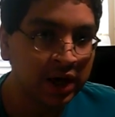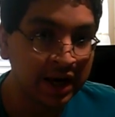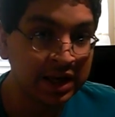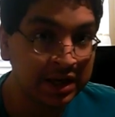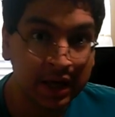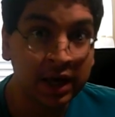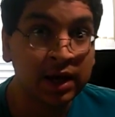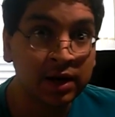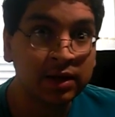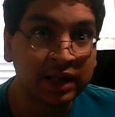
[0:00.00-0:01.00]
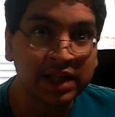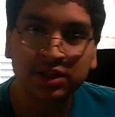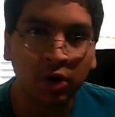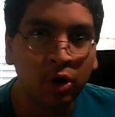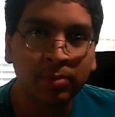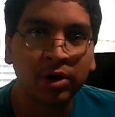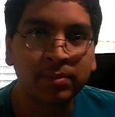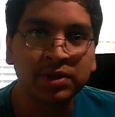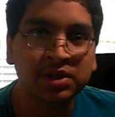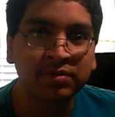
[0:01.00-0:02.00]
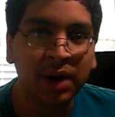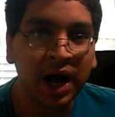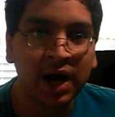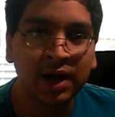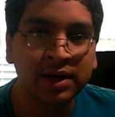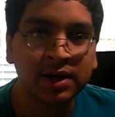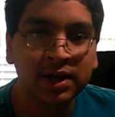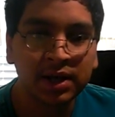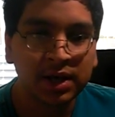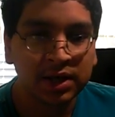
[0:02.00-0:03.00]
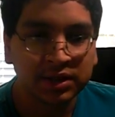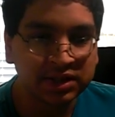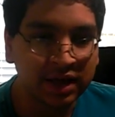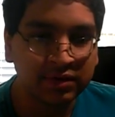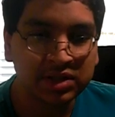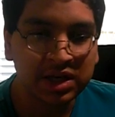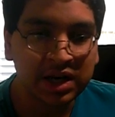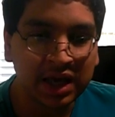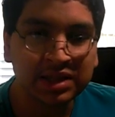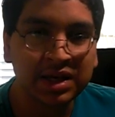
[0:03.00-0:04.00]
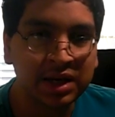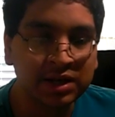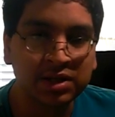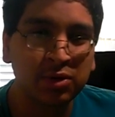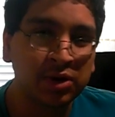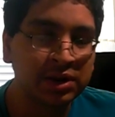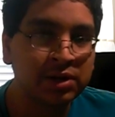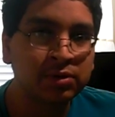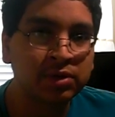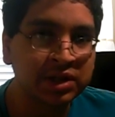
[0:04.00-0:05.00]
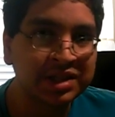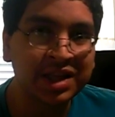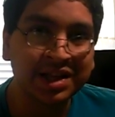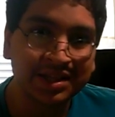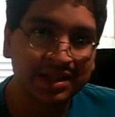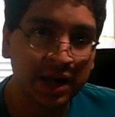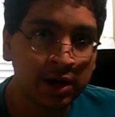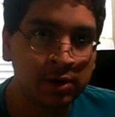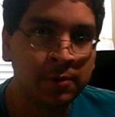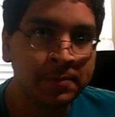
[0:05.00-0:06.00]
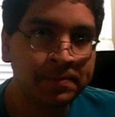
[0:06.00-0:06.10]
and he did, that's the whole purpose of behind 17, 18, and to a little extent Cell,